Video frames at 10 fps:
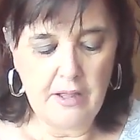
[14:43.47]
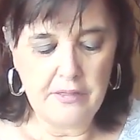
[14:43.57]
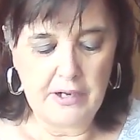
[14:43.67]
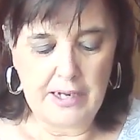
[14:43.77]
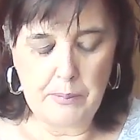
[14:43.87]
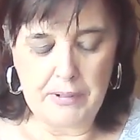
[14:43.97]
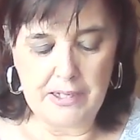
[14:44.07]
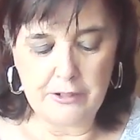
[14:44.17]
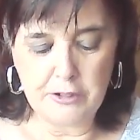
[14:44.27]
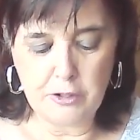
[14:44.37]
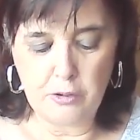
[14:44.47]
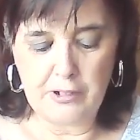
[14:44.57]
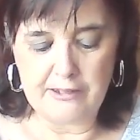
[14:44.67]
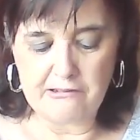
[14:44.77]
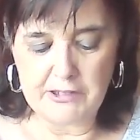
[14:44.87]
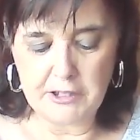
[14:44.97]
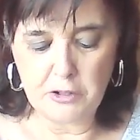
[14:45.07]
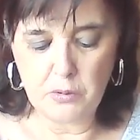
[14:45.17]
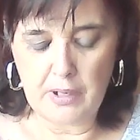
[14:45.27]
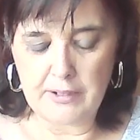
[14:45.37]
The Lapis Lazuli
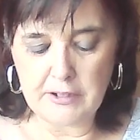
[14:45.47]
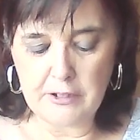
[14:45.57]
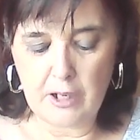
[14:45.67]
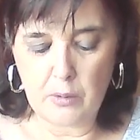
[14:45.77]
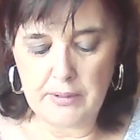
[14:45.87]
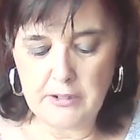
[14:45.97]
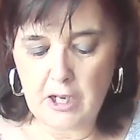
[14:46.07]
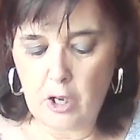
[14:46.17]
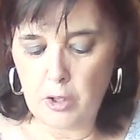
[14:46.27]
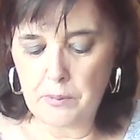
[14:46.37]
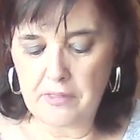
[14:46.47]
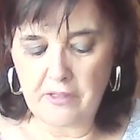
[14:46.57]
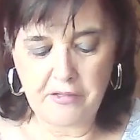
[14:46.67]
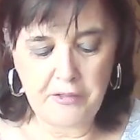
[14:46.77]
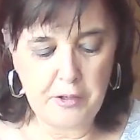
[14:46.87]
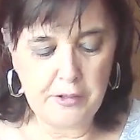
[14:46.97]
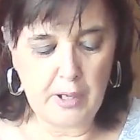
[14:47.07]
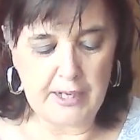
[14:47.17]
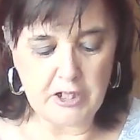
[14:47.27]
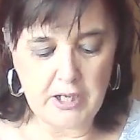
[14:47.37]
crystal is known to open the third
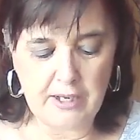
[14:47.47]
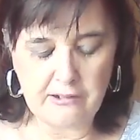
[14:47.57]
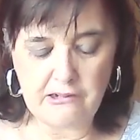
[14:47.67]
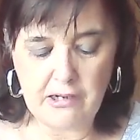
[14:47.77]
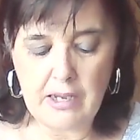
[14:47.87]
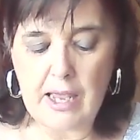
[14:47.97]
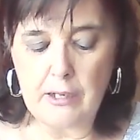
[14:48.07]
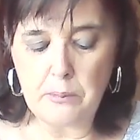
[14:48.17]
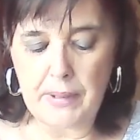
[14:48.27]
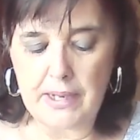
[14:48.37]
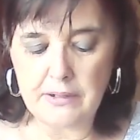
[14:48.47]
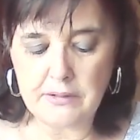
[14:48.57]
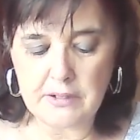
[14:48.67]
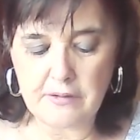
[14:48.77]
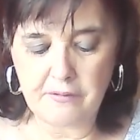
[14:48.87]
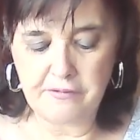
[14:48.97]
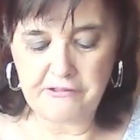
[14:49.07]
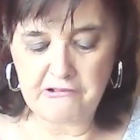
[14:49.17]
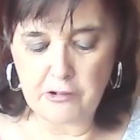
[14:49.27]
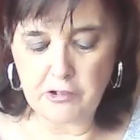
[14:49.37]
eye chakra and balance the
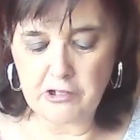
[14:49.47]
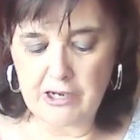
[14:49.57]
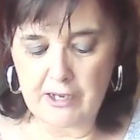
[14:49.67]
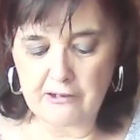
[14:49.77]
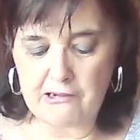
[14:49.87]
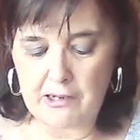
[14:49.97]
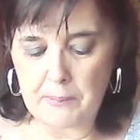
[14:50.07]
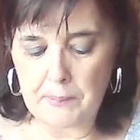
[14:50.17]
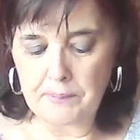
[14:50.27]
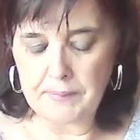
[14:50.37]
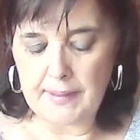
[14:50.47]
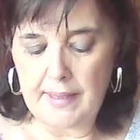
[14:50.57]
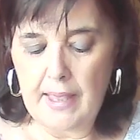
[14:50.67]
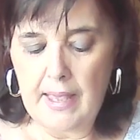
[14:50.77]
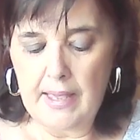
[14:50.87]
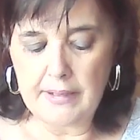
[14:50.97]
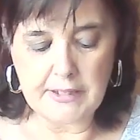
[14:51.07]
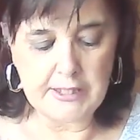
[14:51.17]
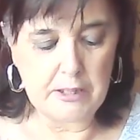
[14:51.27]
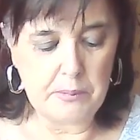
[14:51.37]
throat chakra. It
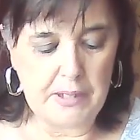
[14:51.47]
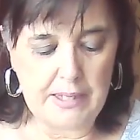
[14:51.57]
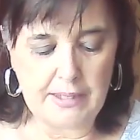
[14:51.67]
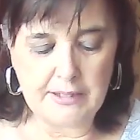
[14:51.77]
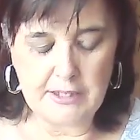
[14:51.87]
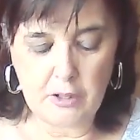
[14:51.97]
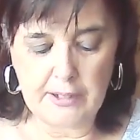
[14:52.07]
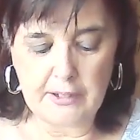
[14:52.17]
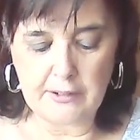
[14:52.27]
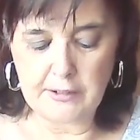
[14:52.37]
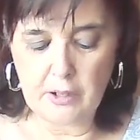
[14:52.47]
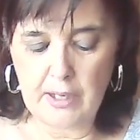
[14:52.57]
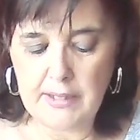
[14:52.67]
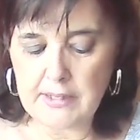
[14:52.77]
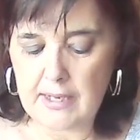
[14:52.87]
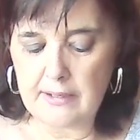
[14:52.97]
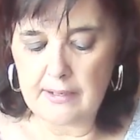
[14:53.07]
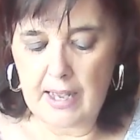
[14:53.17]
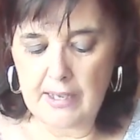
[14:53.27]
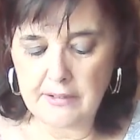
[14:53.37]
stimulates psychic sight and
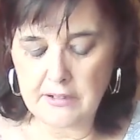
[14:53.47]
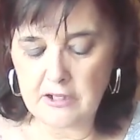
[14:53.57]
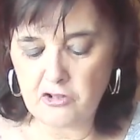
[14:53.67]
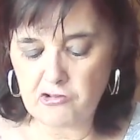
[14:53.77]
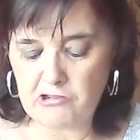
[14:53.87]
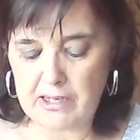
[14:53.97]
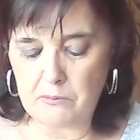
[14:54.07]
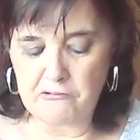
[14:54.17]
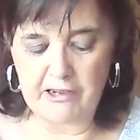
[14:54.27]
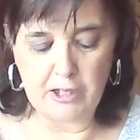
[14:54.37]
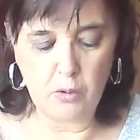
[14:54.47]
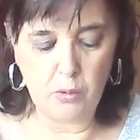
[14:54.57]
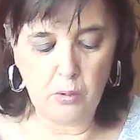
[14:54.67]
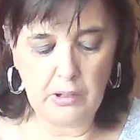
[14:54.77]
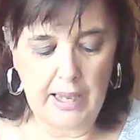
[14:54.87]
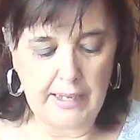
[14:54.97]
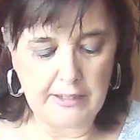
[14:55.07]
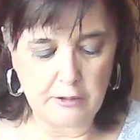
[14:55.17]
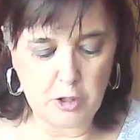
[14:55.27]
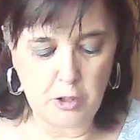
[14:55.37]
enhances dream recall and
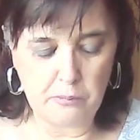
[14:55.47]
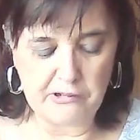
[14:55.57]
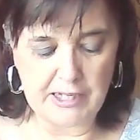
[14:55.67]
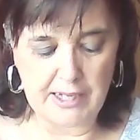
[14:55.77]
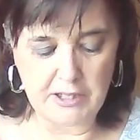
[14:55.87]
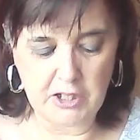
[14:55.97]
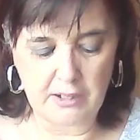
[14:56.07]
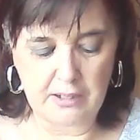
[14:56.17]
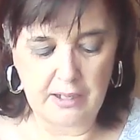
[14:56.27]
interpretation.